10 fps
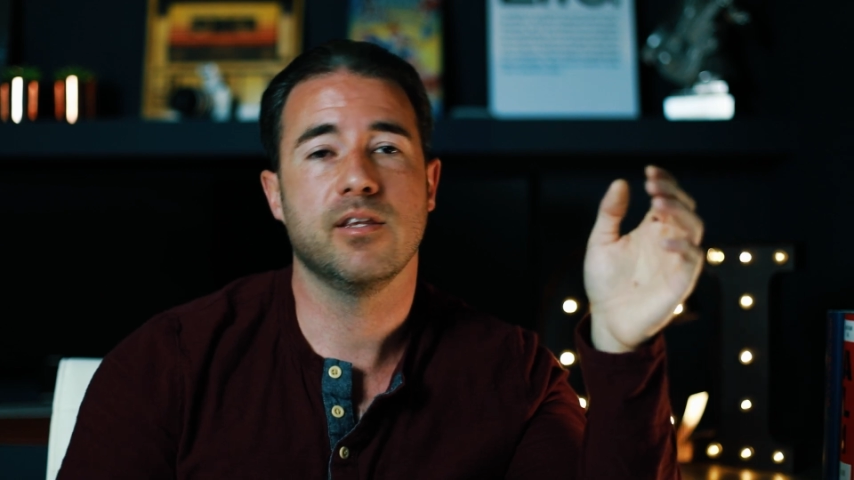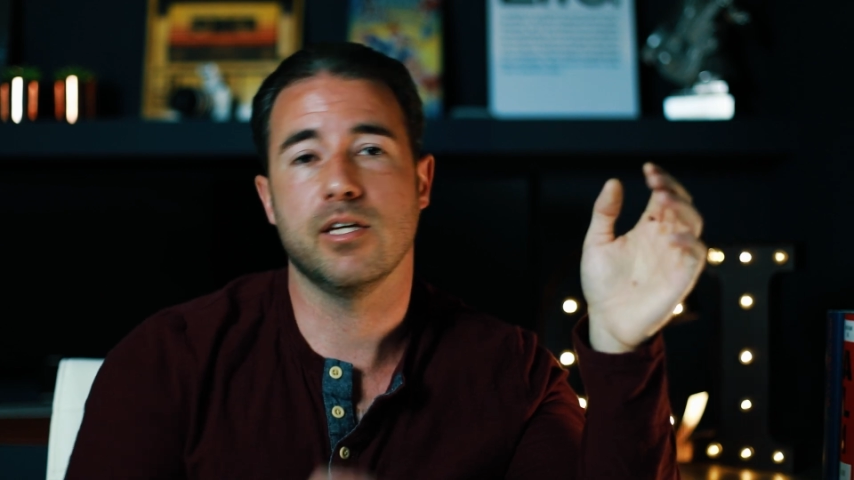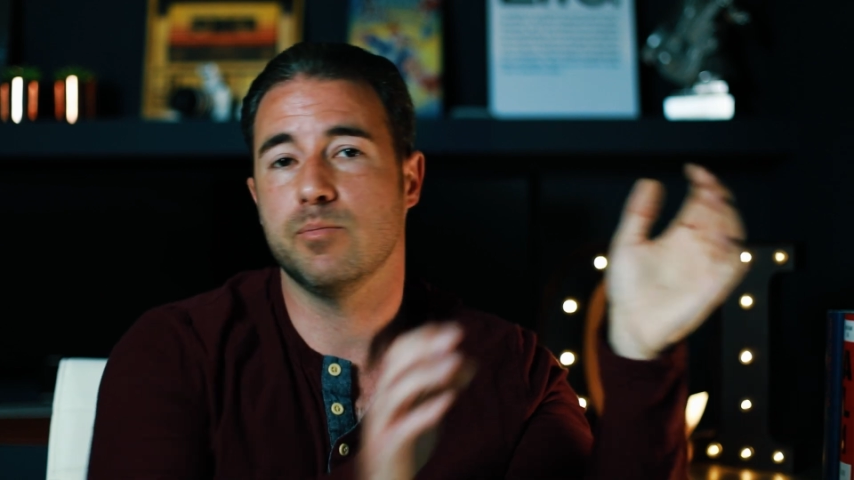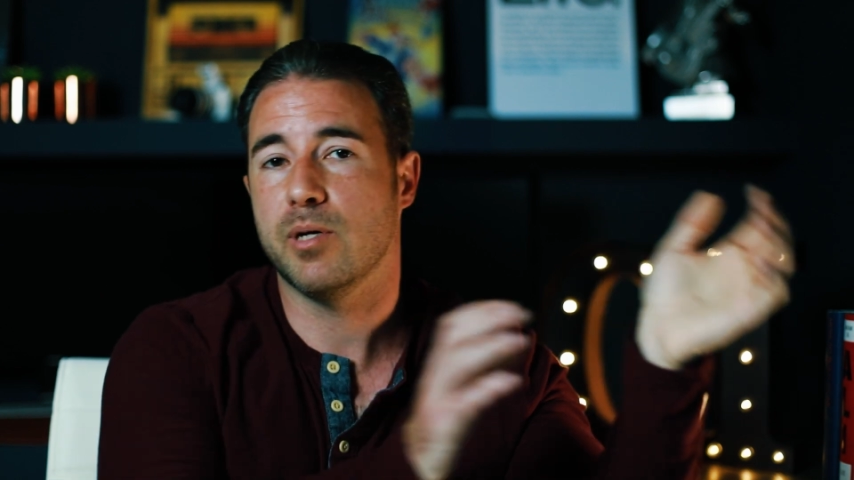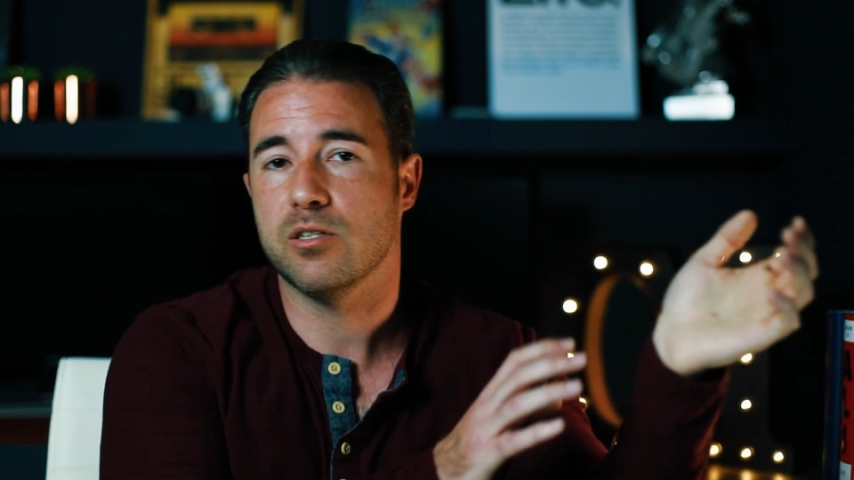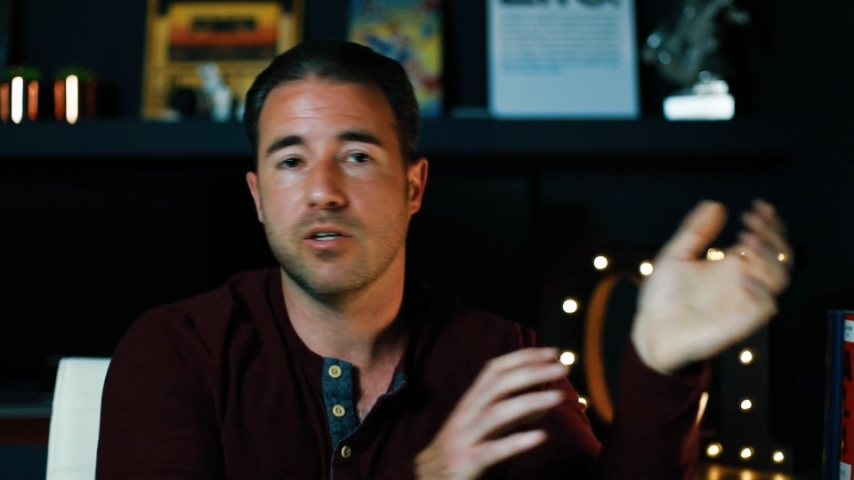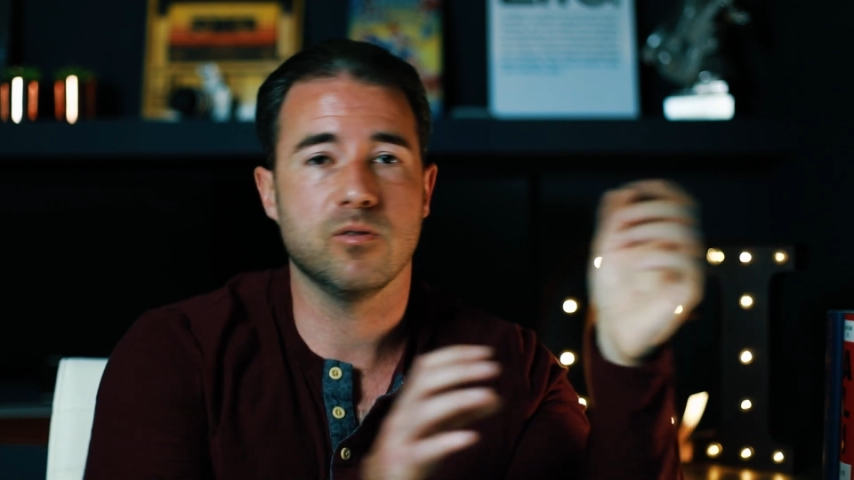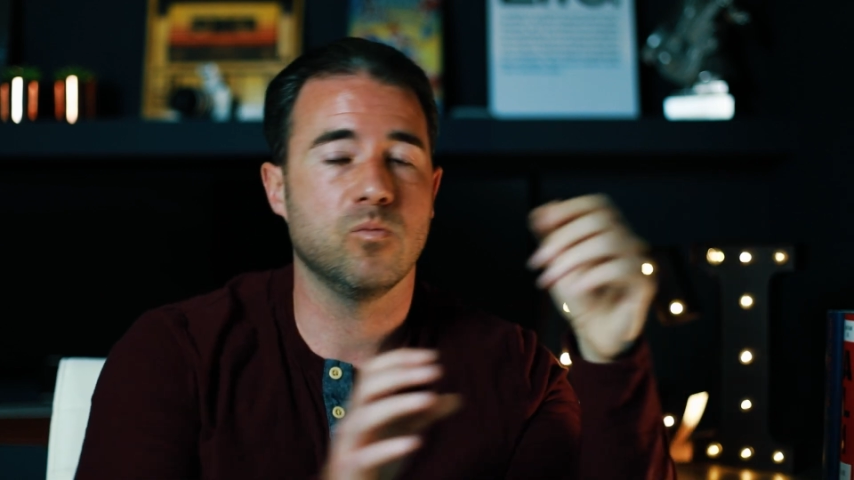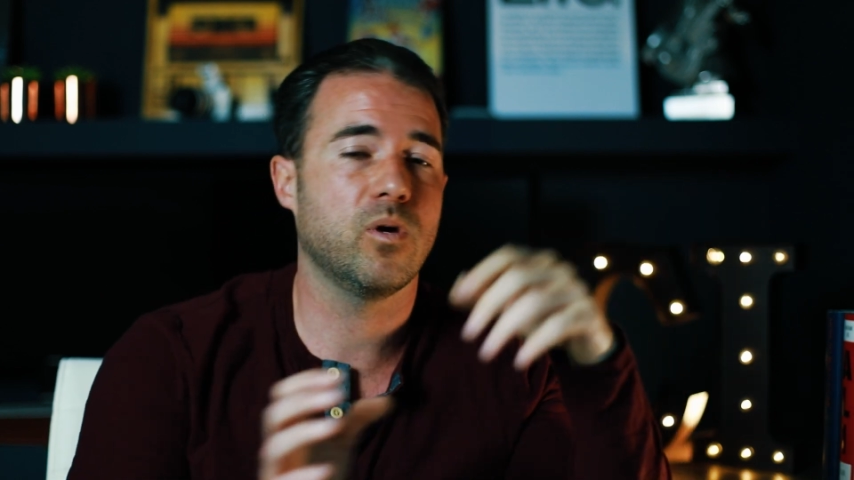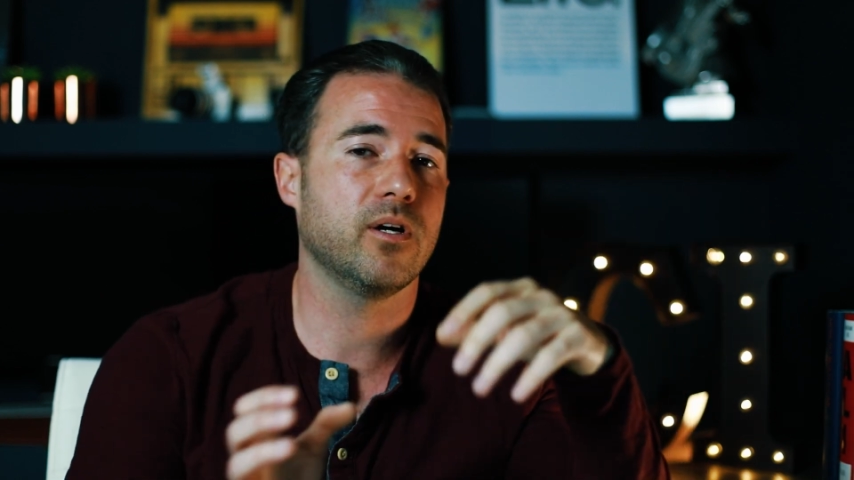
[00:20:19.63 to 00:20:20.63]
they specialize
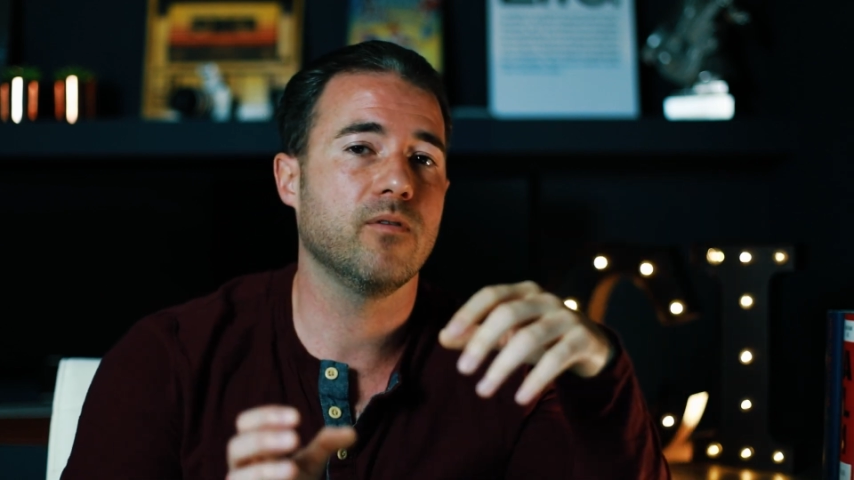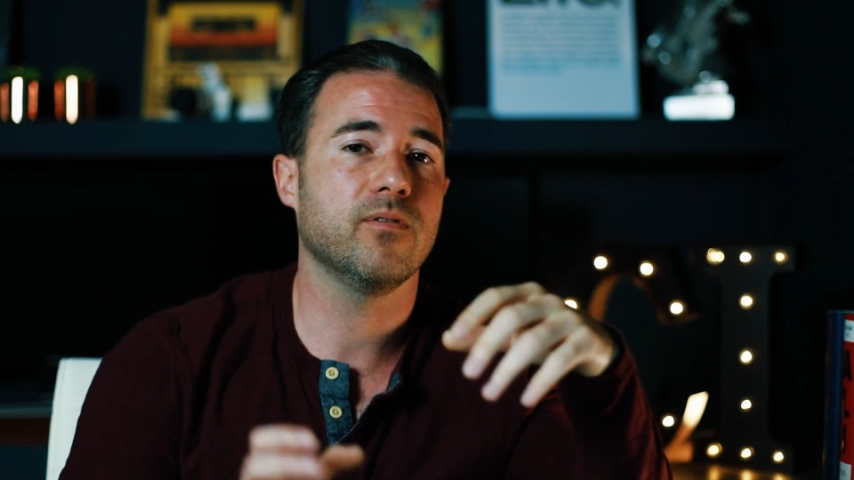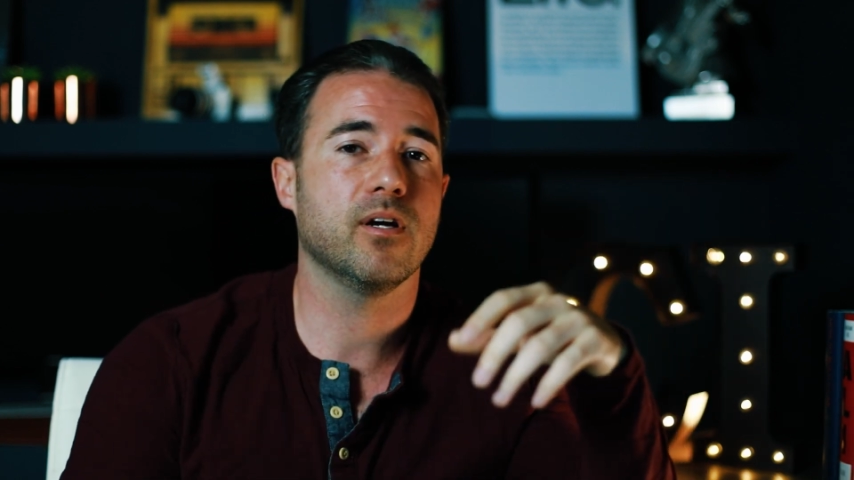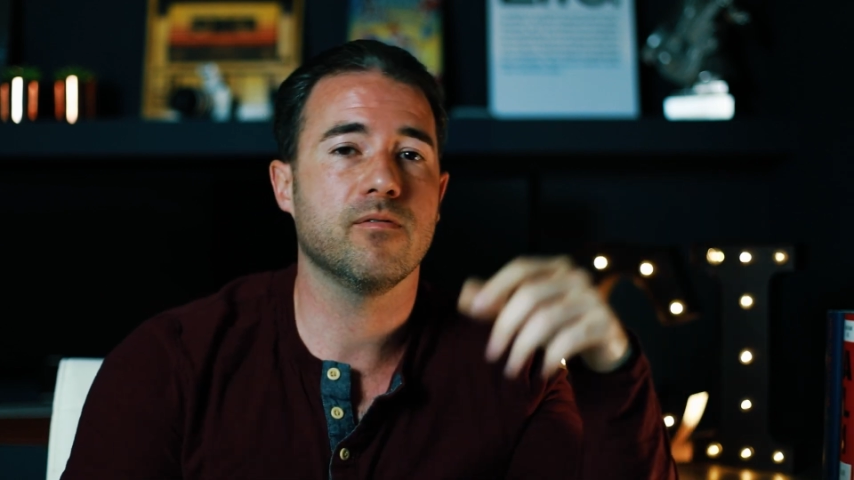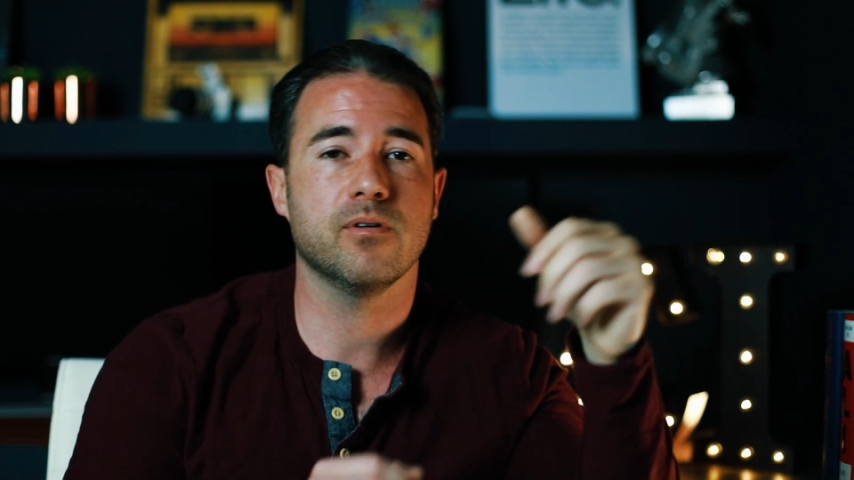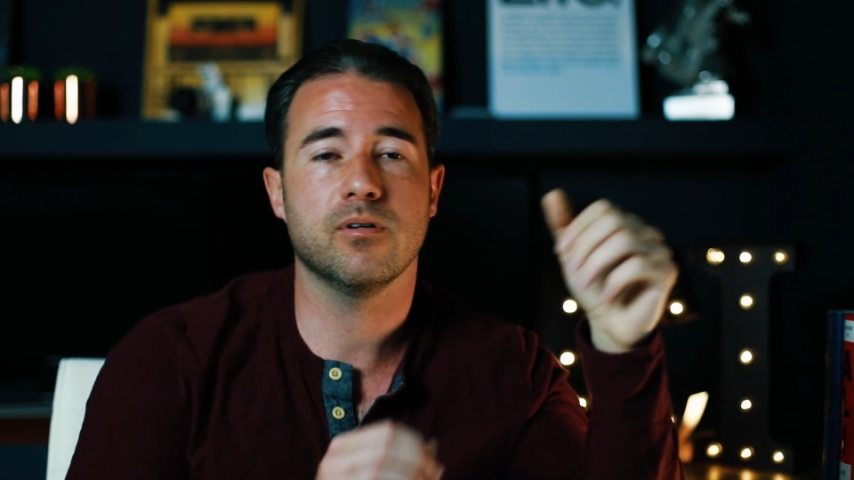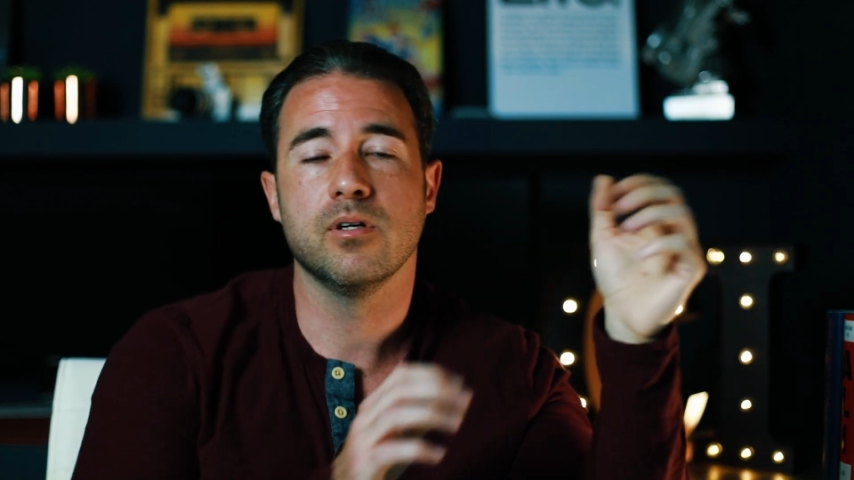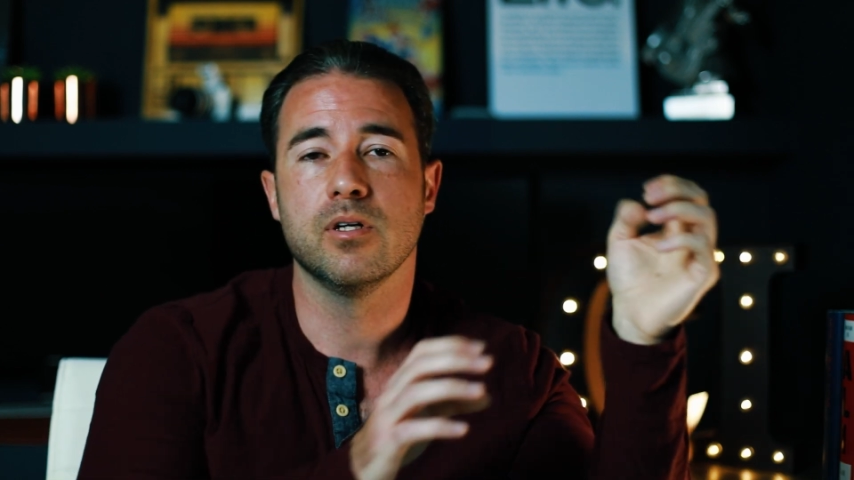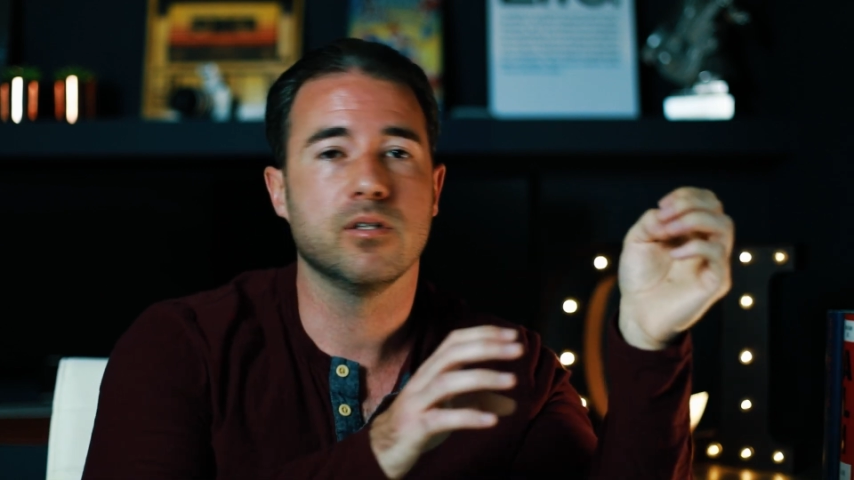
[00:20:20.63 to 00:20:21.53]
on one over the other,